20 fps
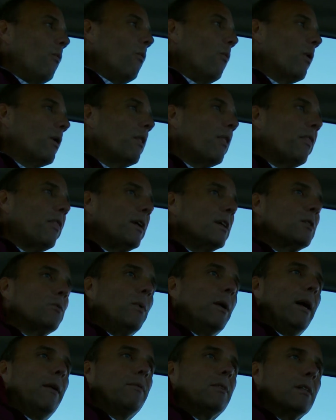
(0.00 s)
One of the things that
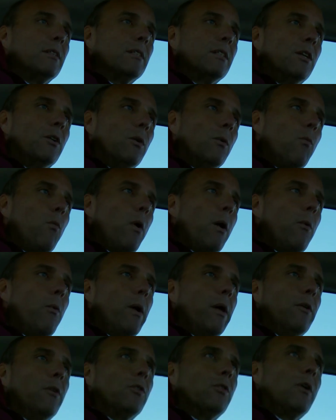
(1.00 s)
we have to consider in wet
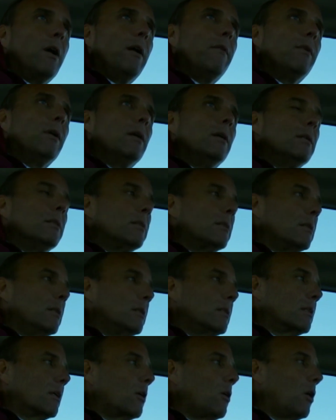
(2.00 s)
weather driving is
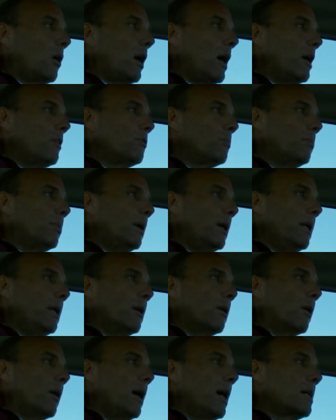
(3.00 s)
the car
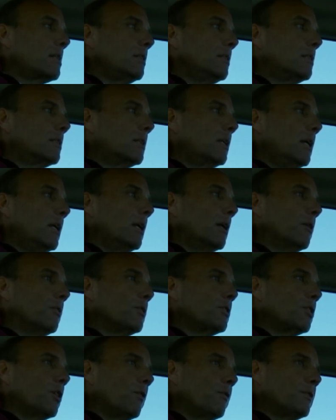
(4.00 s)
hydroplaning or actually skidding on
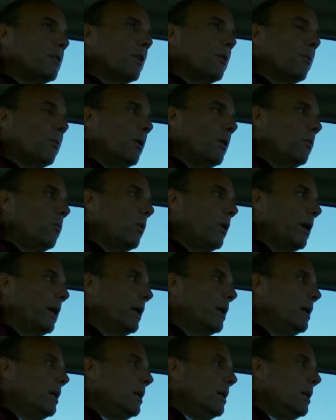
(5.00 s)
the surface of the roadway.